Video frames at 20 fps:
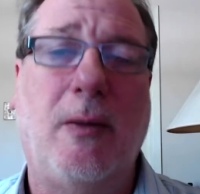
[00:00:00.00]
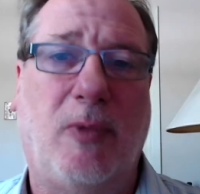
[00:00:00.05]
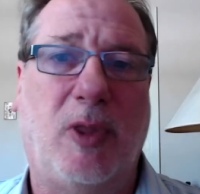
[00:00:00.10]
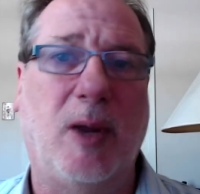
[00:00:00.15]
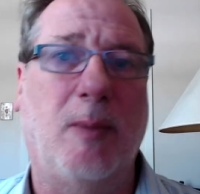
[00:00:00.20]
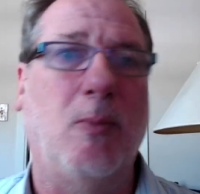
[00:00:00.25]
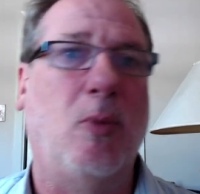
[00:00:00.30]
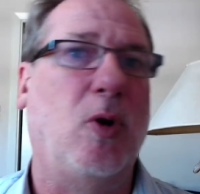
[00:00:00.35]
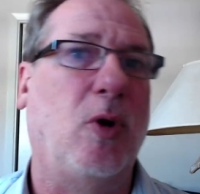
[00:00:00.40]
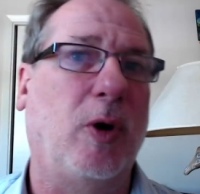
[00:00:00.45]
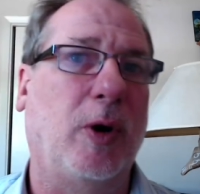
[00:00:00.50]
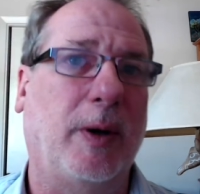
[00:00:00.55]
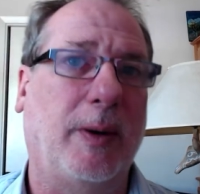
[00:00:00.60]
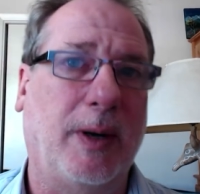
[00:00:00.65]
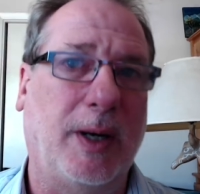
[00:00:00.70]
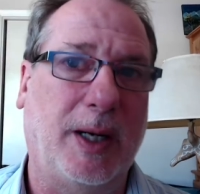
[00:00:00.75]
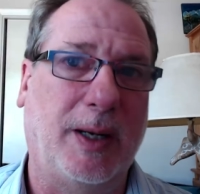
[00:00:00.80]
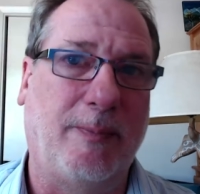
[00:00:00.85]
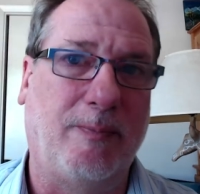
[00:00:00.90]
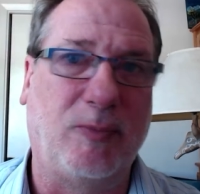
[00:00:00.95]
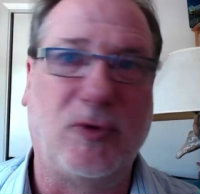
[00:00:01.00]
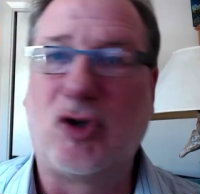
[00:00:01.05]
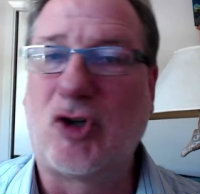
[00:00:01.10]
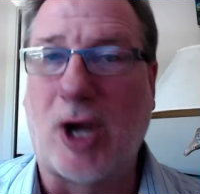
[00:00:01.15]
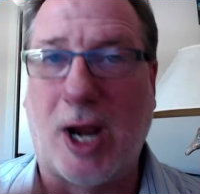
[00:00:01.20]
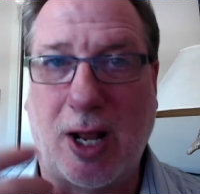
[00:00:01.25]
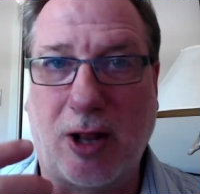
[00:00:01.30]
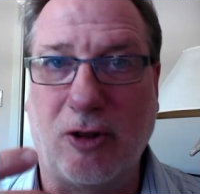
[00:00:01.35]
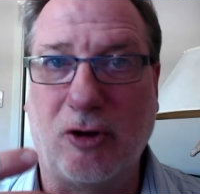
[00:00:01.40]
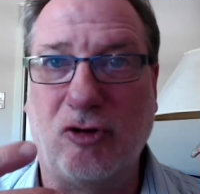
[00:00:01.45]
the more um,
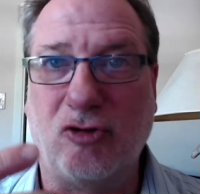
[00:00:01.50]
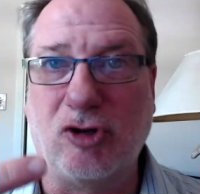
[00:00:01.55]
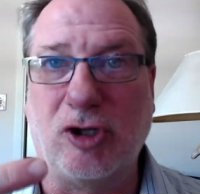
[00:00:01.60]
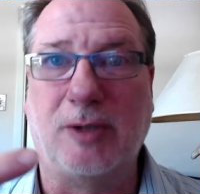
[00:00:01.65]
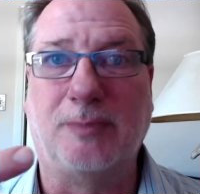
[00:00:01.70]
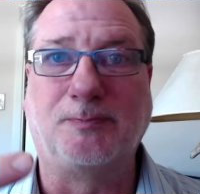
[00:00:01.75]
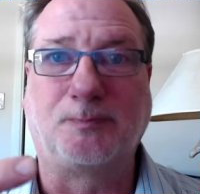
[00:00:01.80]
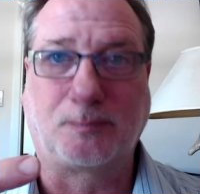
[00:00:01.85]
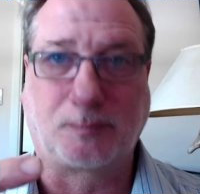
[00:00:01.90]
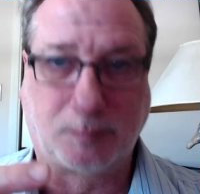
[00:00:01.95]
challenging